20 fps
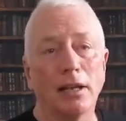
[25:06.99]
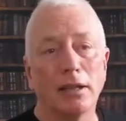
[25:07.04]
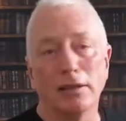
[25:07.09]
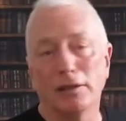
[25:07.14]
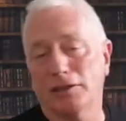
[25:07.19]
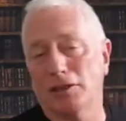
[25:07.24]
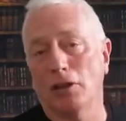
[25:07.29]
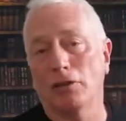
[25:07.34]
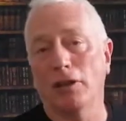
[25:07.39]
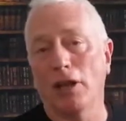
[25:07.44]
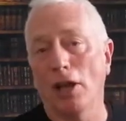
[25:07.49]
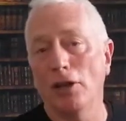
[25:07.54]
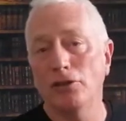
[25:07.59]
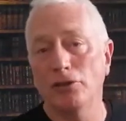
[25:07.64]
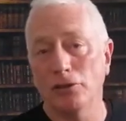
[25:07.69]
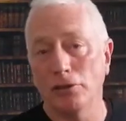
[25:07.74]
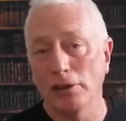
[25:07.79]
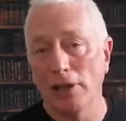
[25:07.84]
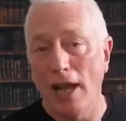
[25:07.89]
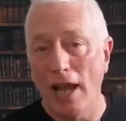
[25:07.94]
so
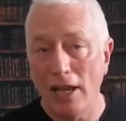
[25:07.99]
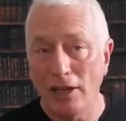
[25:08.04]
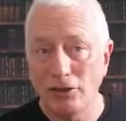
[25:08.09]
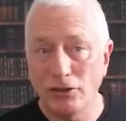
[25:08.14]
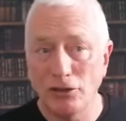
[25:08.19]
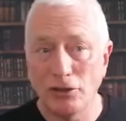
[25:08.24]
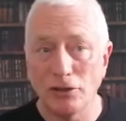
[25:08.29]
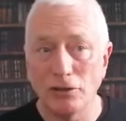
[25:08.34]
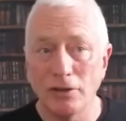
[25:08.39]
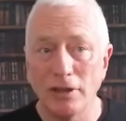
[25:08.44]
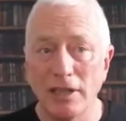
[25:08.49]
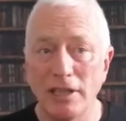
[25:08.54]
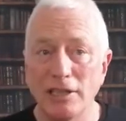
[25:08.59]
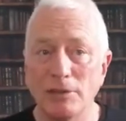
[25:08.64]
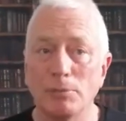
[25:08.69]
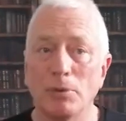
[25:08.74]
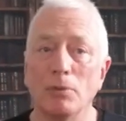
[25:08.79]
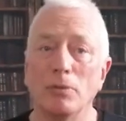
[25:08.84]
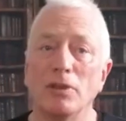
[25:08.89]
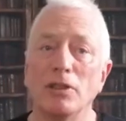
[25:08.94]
coastal estuaries,
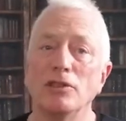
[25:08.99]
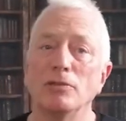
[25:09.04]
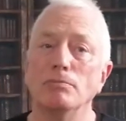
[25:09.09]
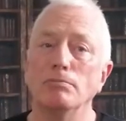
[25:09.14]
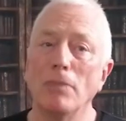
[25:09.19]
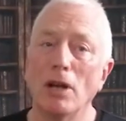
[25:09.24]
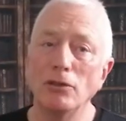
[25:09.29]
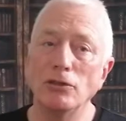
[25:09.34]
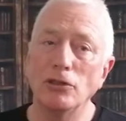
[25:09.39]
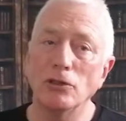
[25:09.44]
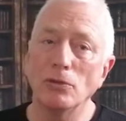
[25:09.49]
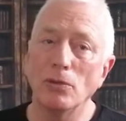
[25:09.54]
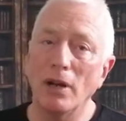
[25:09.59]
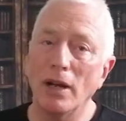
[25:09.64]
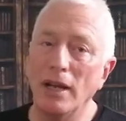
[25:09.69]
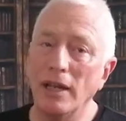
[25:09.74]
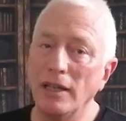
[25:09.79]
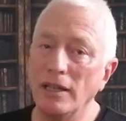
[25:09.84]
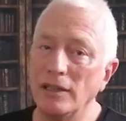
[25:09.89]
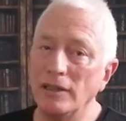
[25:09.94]
but we use
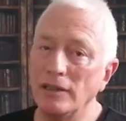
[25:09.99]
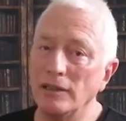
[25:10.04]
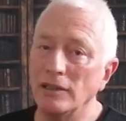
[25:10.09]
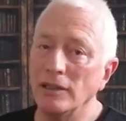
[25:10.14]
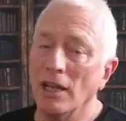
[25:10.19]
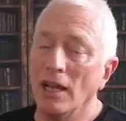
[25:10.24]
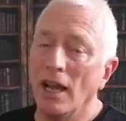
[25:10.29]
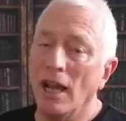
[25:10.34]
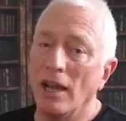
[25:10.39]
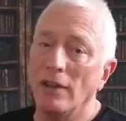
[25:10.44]
motorways.